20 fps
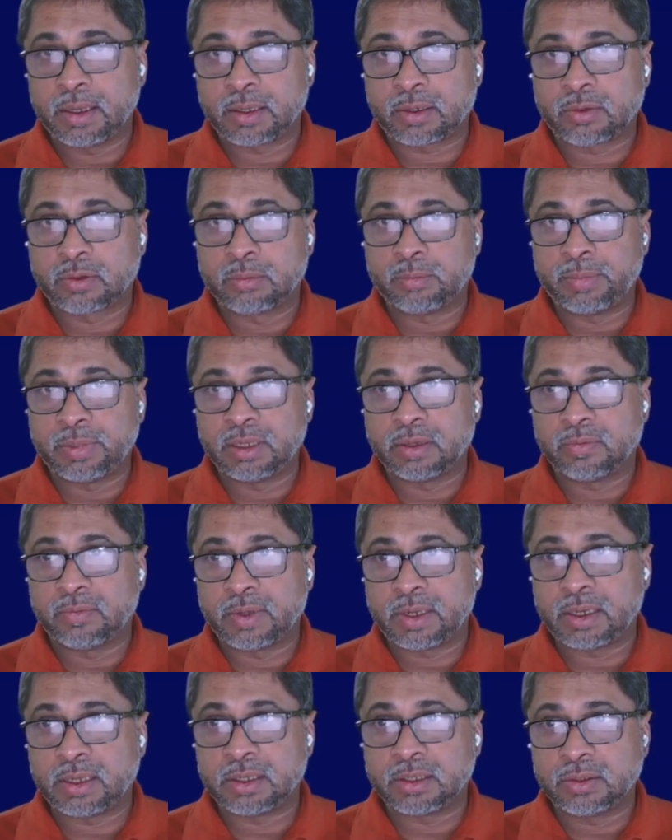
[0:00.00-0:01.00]
it could
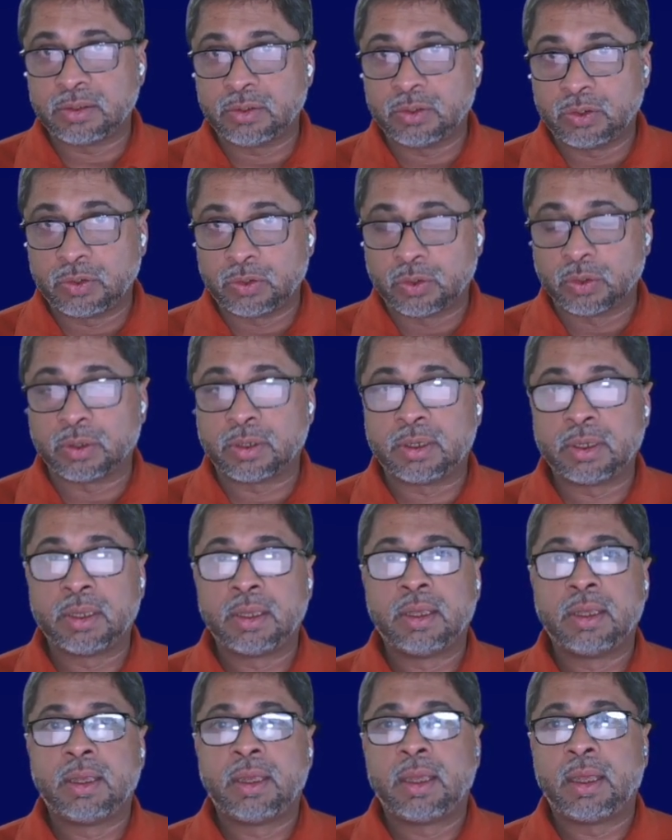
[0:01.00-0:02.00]
be a very
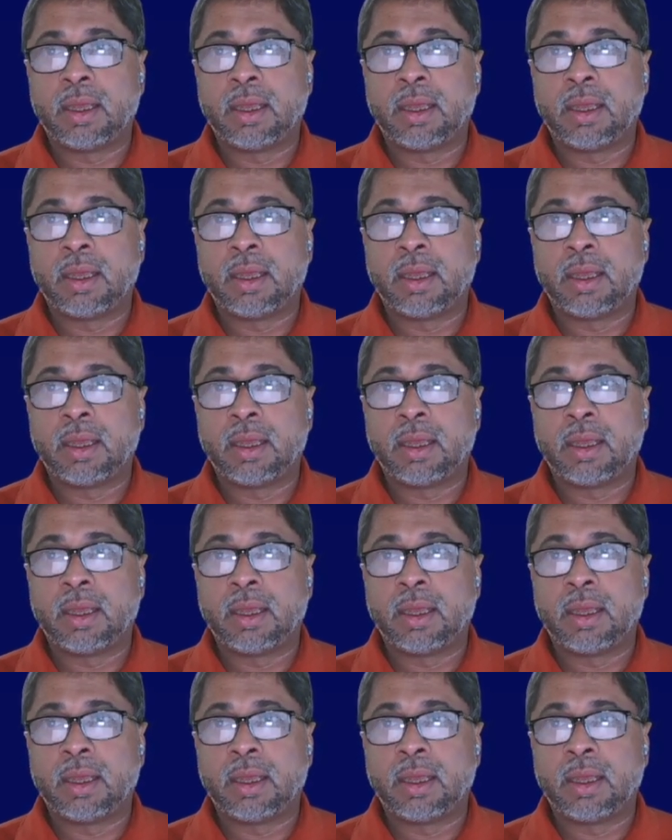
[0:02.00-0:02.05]
good